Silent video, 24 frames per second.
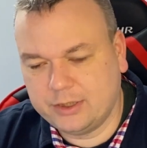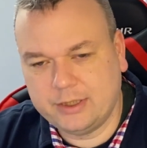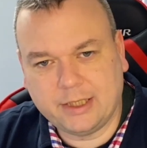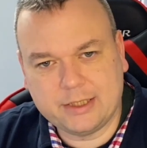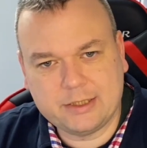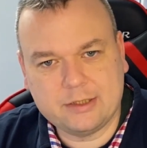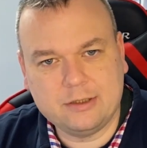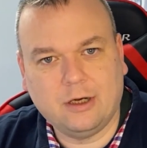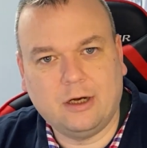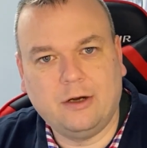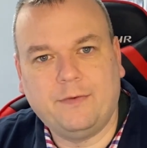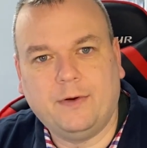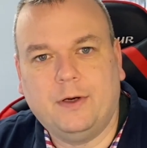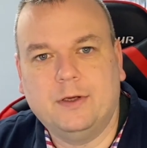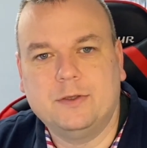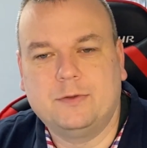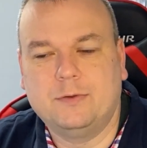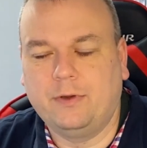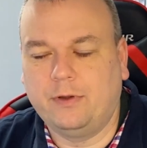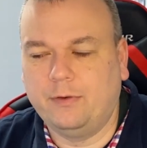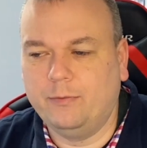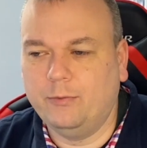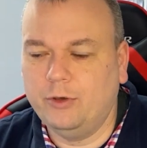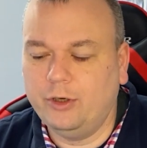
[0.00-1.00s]
6.5
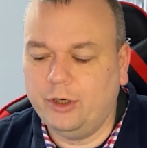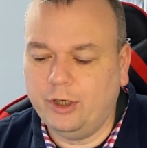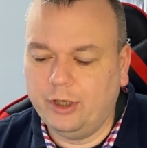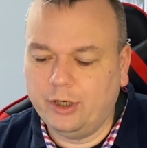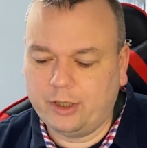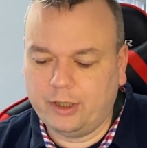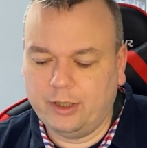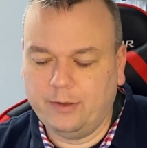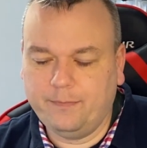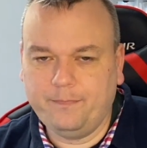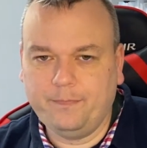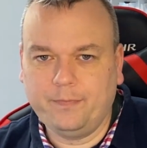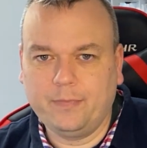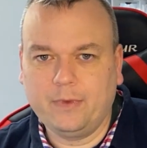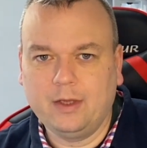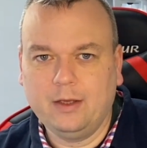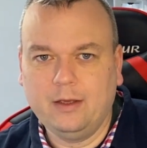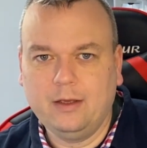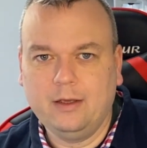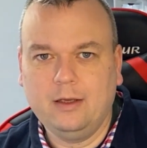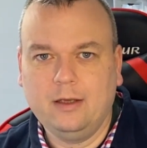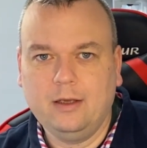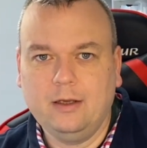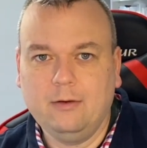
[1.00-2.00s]
hours worth of work,
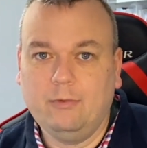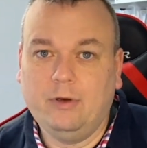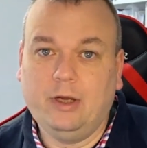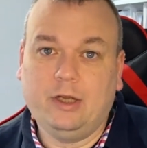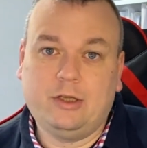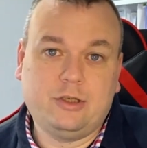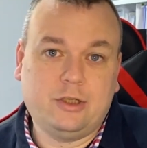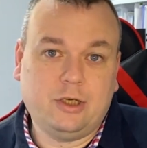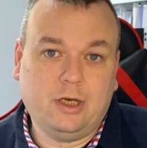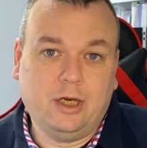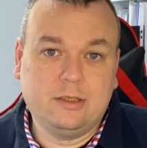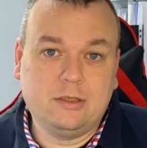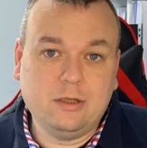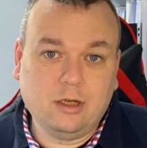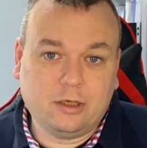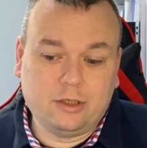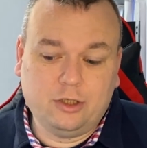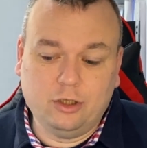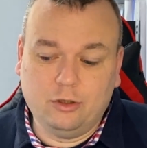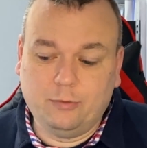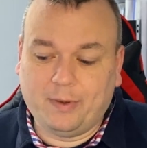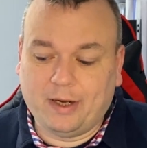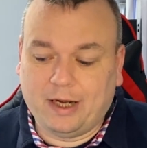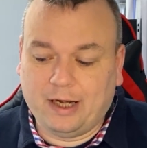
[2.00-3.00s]
which is not
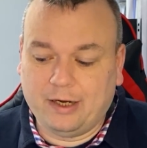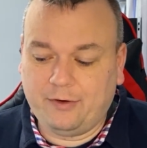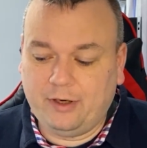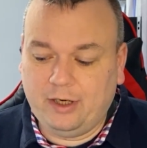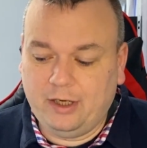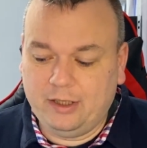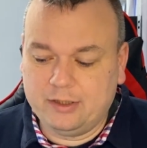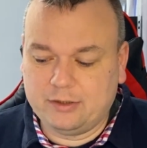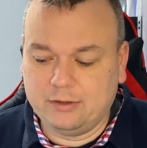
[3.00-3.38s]
too bad really.